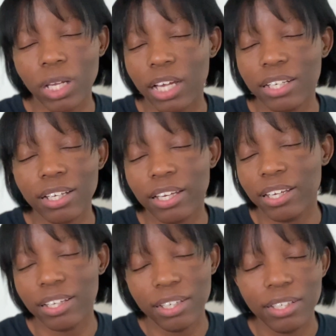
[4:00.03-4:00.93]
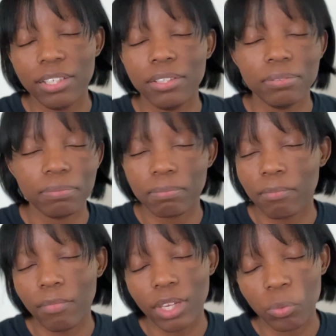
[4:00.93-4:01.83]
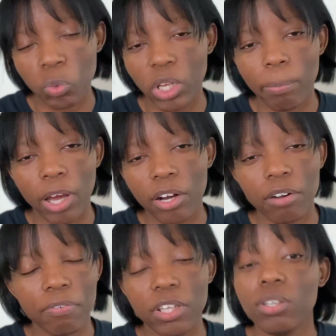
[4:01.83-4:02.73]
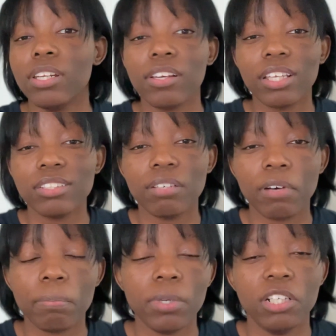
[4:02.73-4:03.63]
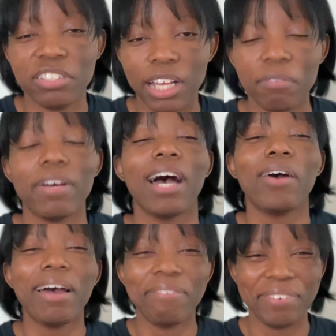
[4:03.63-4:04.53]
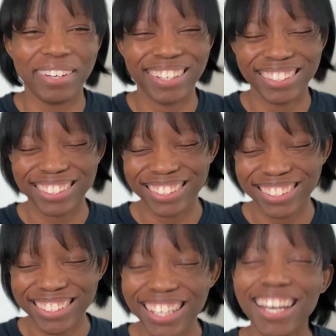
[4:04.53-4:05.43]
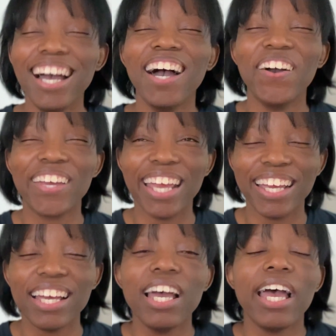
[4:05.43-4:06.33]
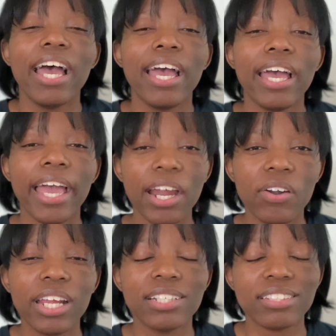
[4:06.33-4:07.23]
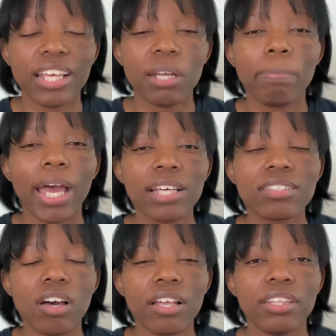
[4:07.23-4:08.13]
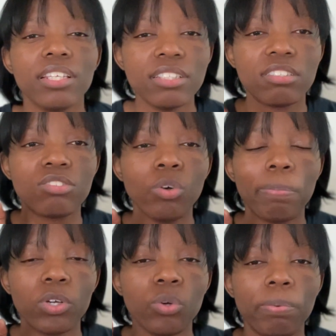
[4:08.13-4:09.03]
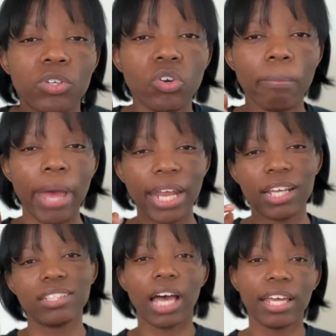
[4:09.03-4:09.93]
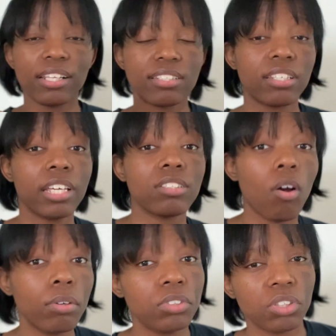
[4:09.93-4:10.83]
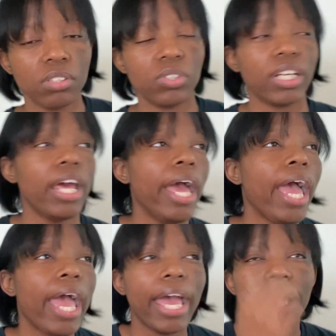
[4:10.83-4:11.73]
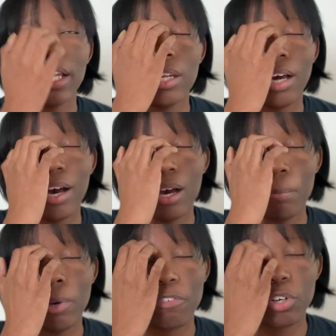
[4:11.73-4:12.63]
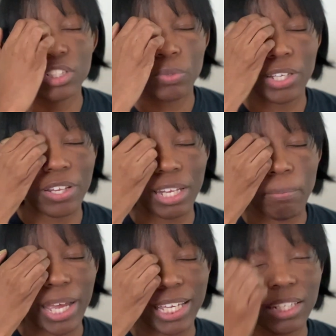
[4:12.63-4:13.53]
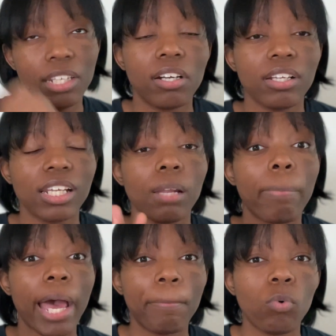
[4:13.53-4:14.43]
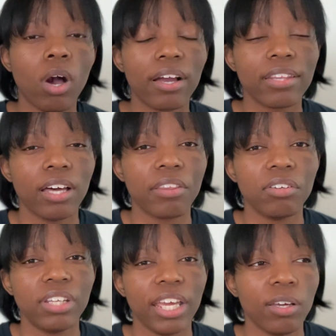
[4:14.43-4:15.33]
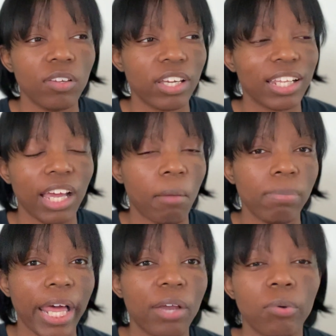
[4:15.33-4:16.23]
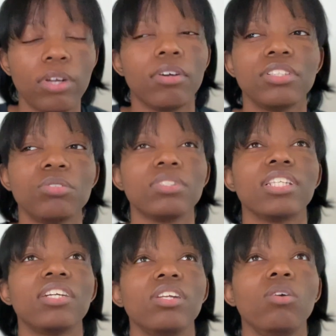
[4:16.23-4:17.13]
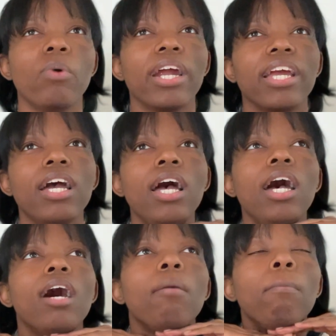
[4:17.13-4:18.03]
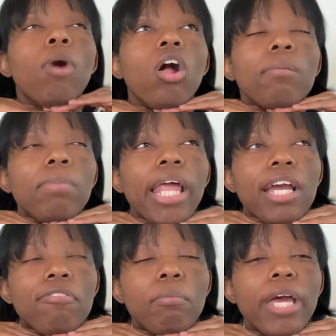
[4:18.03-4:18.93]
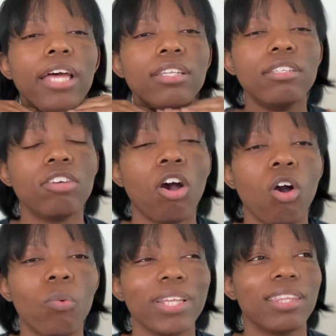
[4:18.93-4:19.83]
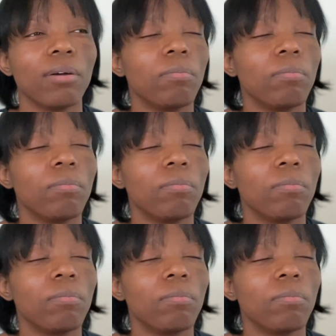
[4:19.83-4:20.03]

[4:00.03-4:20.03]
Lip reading: not a royal biographer. You can look that stuff up yourself. However, okay, Harry has then passed on these super duper traumatic titles to his own children. And of course, we know that Meghan did her little pap walk the other day looking like a black widow because she was literally wearing all black from head to toe with